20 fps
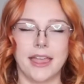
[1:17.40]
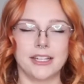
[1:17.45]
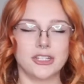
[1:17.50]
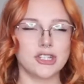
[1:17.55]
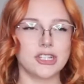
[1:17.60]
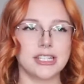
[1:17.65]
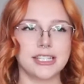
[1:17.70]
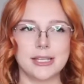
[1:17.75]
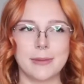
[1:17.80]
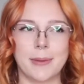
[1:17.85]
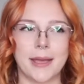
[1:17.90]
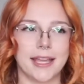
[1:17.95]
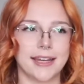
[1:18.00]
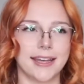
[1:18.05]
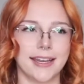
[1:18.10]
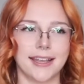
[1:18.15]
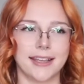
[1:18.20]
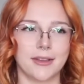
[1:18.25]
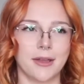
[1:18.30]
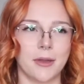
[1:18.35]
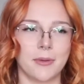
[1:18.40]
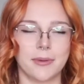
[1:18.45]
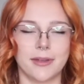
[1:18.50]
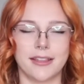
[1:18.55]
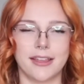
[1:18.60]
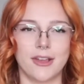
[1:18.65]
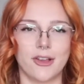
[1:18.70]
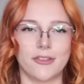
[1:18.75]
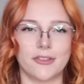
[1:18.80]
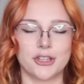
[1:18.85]
just depending
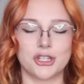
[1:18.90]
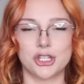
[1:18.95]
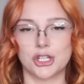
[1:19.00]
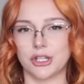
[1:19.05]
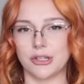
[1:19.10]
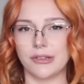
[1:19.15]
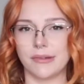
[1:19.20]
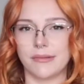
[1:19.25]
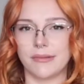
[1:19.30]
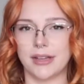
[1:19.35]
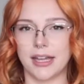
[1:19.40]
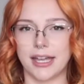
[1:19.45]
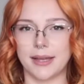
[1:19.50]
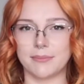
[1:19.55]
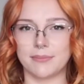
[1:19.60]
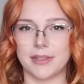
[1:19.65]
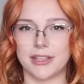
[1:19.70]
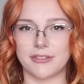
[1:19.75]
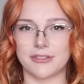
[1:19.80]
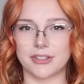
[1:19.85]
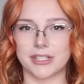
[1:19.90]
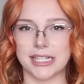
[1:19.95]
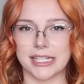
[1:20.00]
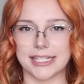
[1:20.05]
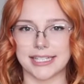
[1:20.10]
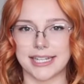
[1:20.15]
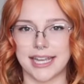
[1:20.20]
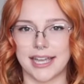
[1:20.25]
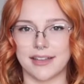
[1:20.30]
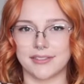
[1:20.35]
really on the shoe. I'm neither
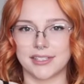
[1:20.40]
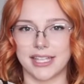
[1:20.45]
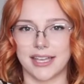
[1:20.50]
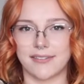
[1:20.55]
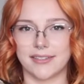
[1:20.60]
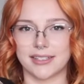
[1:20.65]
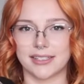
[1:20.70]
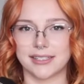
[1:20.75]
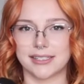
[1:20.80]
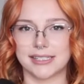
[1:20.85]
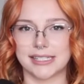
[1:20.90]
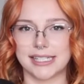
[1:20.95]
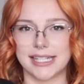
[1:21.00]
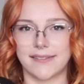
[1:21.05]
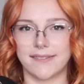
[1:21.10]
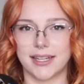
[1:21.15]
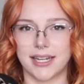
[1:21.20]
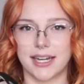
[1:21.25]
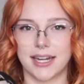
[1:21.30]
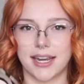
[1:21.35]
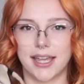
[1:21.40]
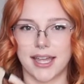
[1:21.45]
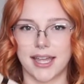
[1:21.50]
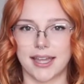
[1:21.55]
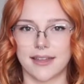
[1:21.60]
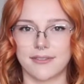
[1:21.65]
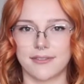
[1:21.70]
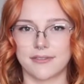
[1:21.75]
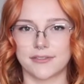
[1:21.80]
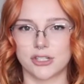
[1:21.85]
six and a half, seven, seven and a
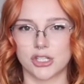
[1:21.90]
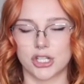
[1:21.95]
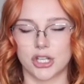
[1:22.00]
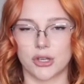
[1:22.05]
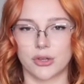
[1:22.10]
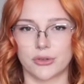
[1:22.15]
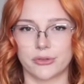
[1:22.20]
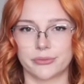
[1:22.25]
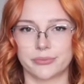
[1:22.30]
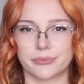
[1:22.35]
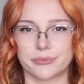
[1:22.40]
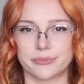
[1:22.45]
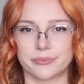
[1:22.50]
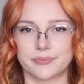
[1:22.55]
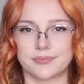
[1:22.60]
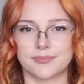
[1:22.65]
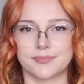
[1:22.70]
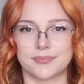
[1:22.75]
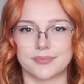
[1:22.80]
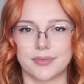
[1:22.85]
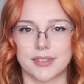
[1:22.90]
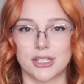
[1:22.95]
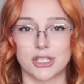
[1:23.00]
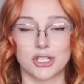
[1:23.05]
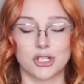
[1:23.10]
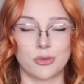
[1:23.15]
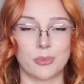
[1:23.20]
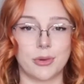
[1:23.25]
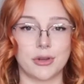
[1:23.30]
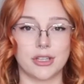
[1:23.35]
half. So
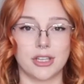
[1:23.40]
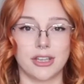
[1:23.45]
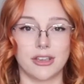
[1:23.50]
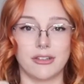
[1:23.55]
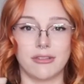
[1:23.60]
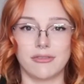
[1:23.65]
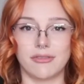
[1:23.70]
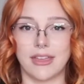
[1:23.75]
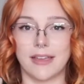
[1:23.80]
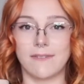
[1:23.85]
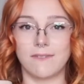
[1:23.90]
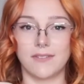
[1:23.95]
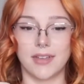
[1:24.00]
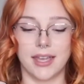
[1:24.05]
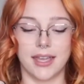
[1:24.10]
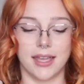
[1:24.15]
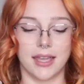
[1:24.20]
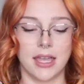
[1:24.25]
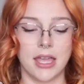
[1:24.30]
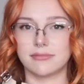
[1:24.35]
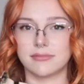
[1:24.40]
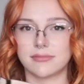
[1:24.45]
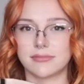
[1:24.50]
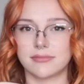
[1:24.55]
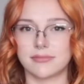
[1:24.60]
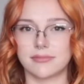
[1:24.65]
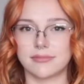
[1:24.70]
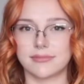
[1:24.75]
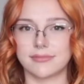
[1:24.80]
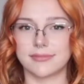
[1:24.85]
super cute, they fit
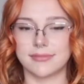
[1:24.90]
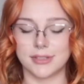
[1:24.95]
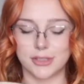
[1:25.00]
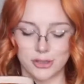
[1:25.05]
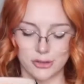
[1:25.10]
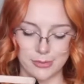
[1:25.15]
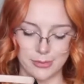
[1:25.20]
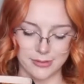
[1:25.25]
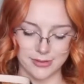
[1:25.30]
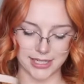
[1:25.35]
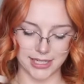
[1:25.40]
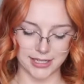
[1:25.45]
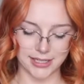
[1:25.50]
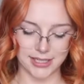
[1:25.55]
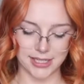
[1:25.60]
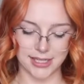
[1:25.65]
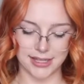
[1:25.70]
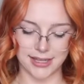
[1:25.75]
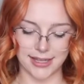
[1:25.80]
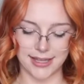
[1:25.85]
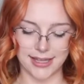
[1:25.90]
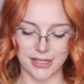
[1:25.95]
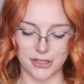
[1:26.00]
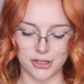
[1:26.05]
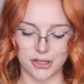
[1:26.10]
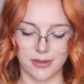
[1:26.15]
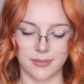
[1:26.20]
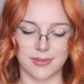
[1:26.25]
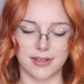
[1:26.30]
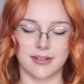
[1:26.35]
super dainty. They each
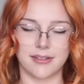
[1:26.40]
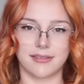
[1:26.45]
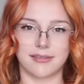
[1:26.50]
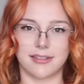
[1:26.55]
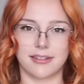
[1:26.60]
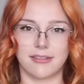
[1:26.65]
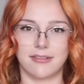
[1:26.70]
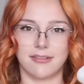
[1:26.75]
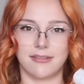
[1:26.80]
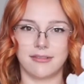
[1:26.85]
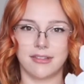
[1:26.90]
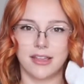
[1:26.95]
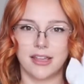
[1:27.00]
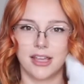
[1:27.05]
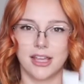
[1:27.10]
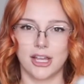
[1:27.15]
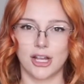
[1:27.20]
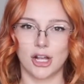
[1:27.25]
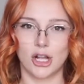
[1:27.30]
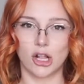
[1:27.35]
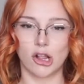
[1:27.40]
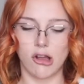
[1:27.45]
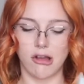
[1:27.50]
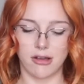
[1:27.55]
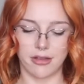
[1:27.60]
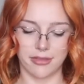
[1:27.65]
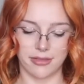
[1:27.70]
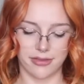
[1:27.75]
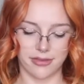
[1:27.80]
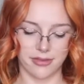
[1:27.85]
come in a little
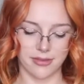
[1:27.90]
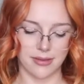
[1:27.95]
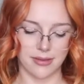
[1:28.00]
cloth